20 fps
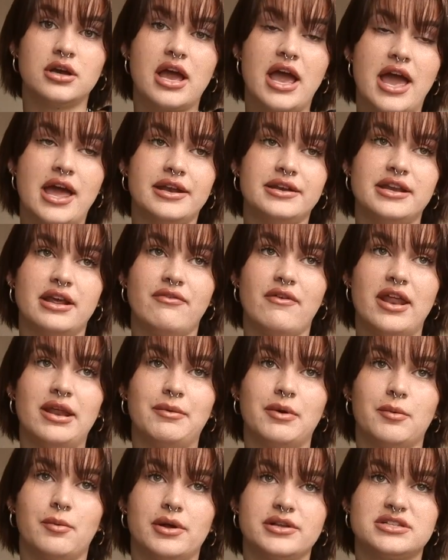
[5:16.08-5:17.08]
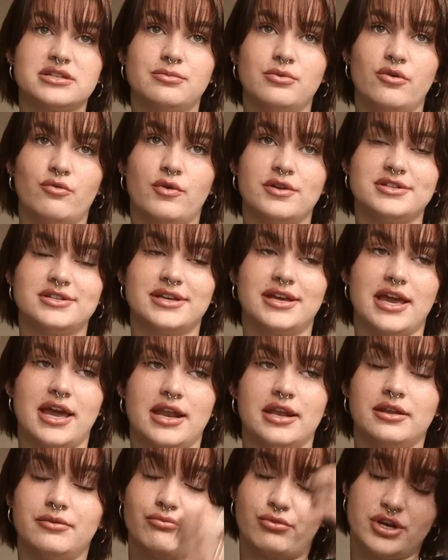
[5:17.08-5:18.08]
And if anyone wants to move once
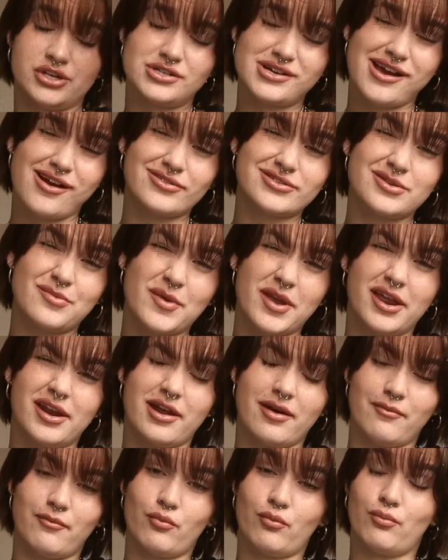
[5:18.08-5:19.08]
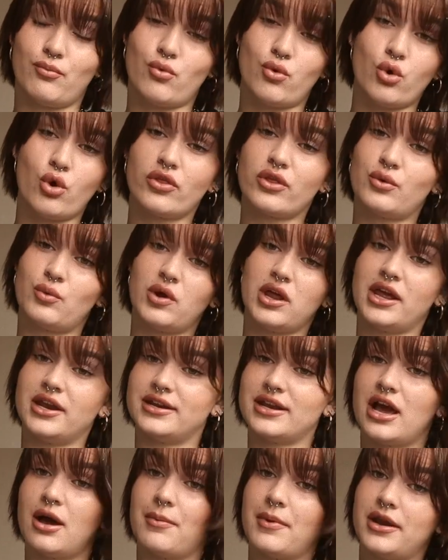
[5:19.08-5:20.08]
again, reach out to me, and I'm more than
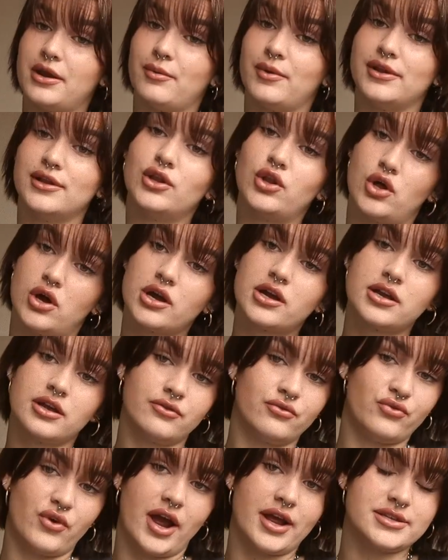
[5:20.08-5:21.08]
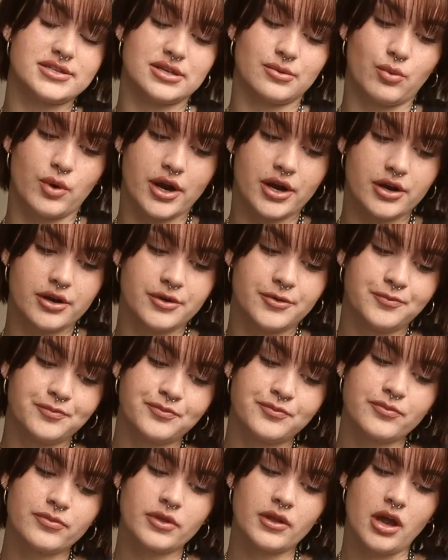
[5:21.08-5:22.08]
willing to help anyone look and find somewhere.
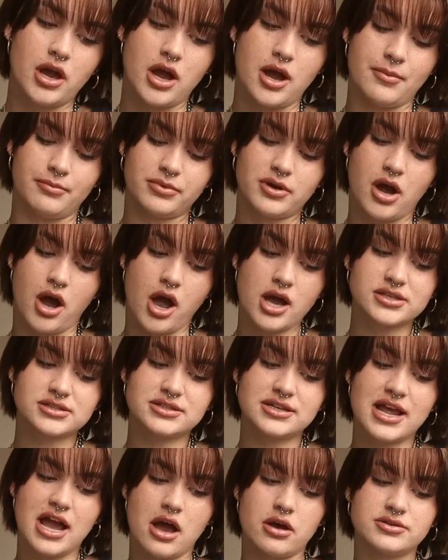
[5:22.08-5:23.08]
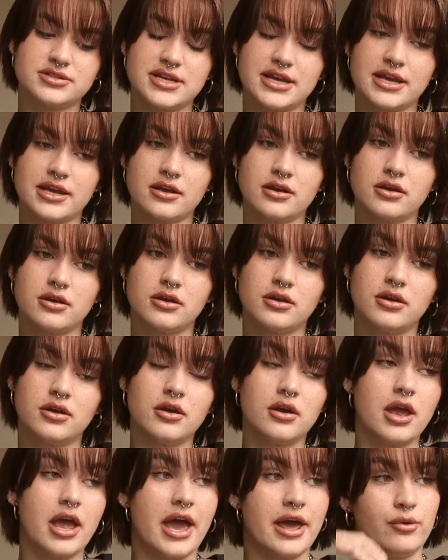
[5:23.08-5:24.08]
Cost in housing
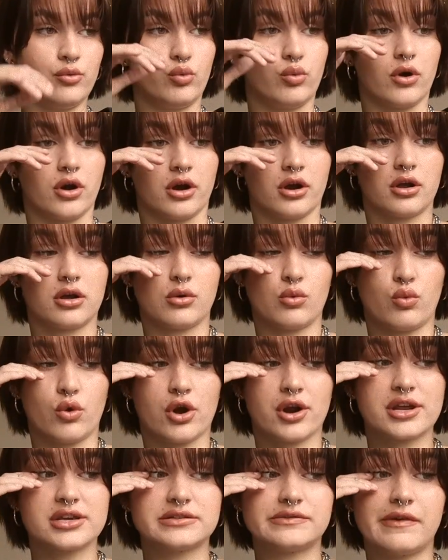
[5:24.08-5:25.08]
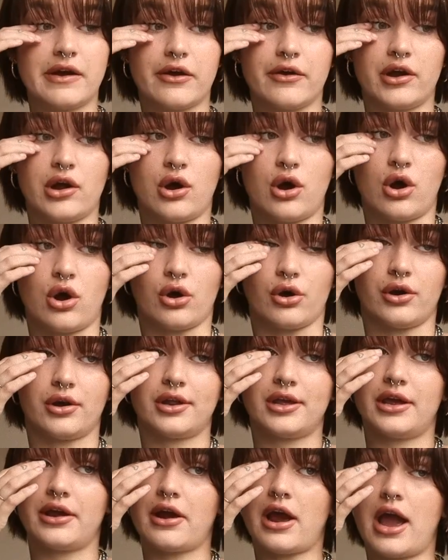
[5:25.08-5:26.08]
and work. Work is very
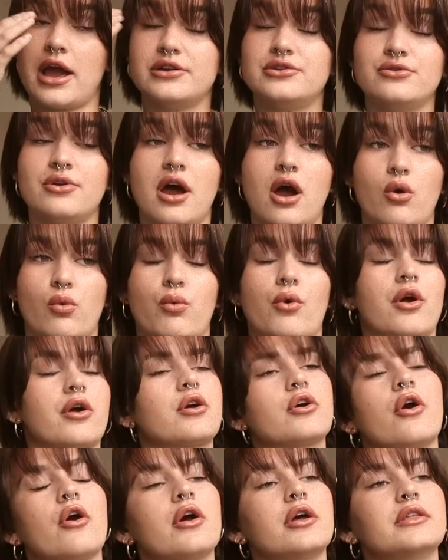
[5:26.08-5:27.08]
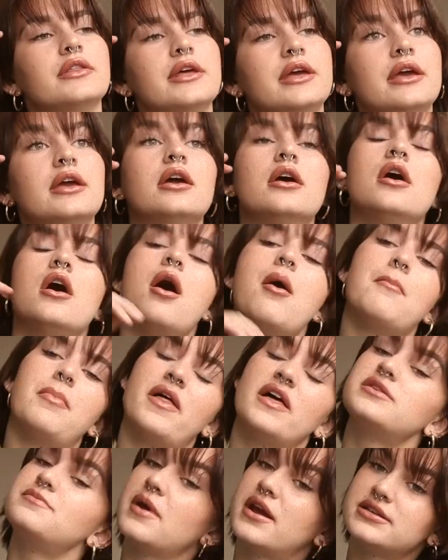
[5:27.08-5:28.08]
hard here. I do not work currently,
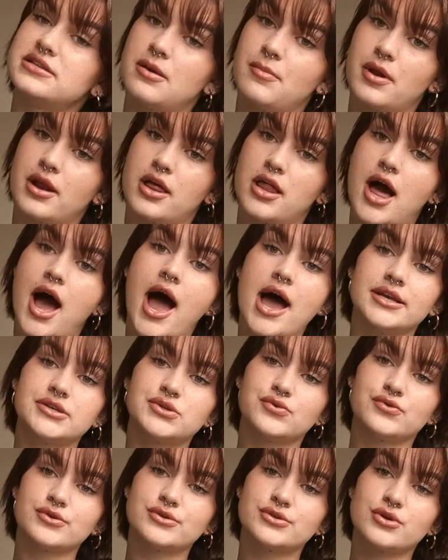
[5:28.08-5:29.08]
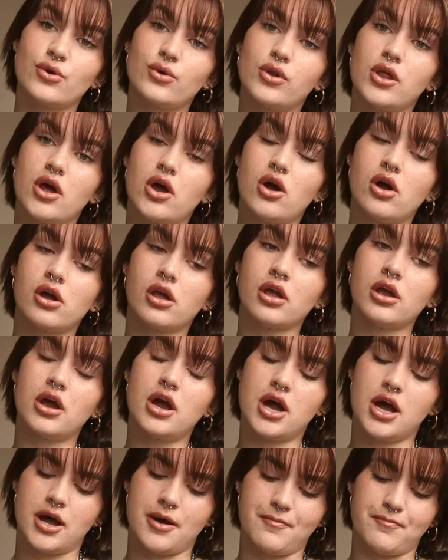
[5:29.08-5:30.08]
but that's because I'm in class for so long.
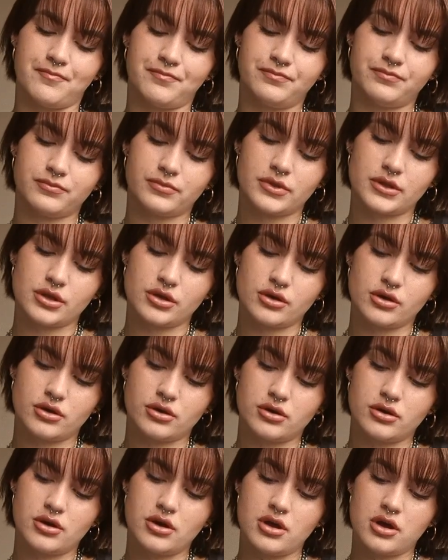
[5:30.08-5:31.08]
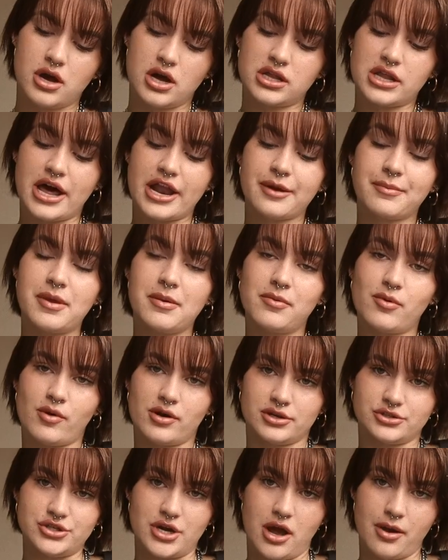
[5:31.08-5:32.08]
A lot of people
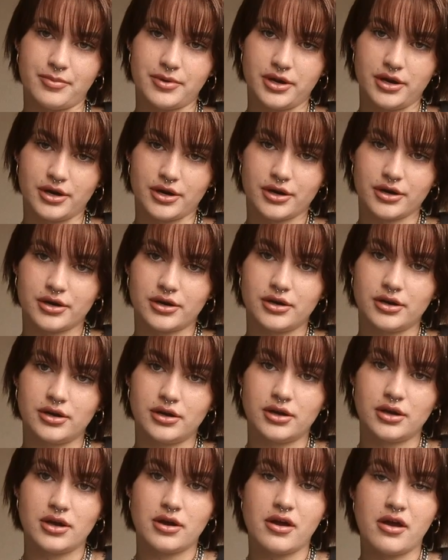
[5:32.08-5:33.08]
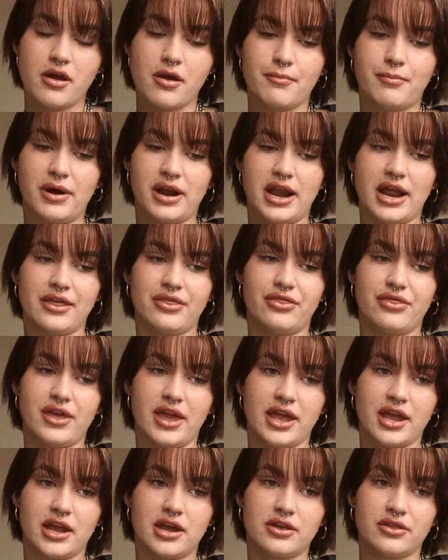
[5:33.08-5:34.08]
want a job here, but I
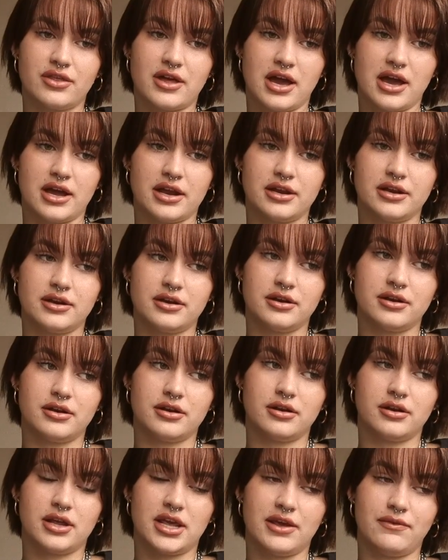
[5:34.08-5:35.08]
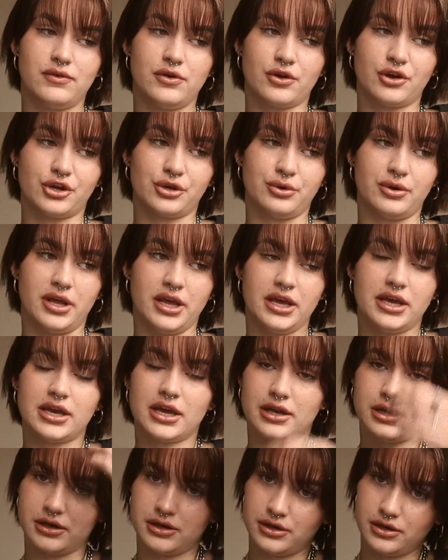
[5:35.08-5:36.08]
think that if you're unique
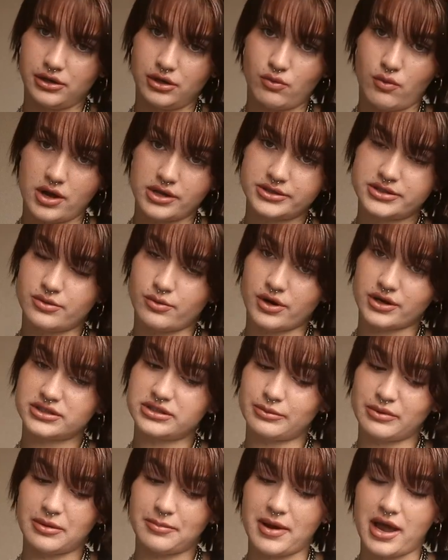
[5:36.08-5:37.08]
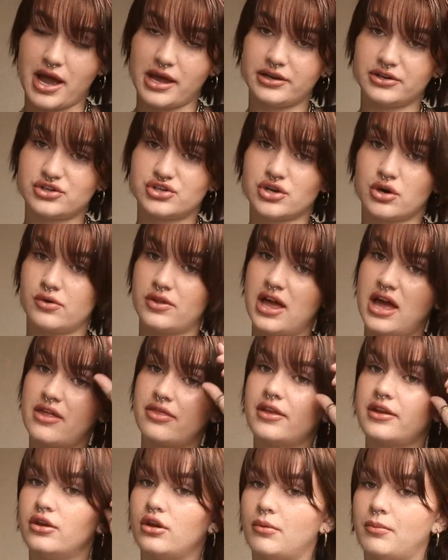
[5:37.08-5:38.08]
and you want to work somewhere bad and show
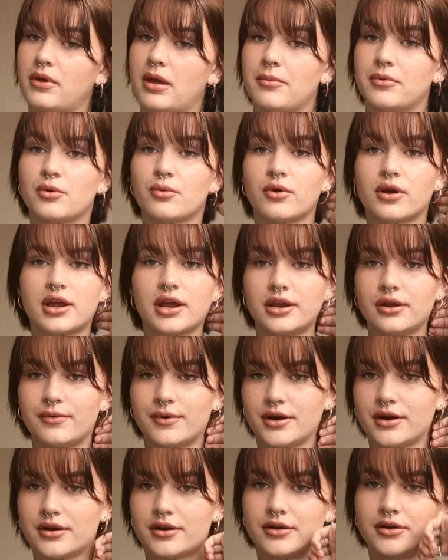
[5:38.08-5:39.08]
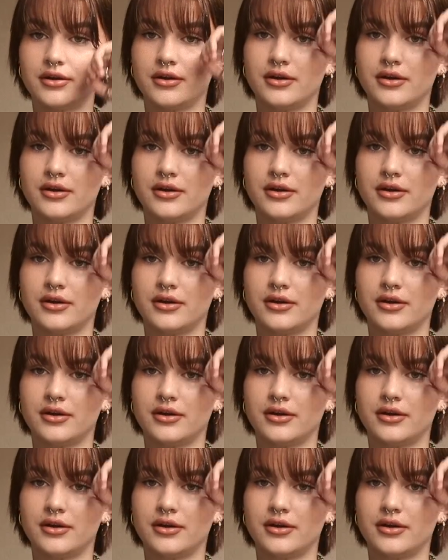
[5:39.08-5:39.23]
that, then you'll be able to work anywhere.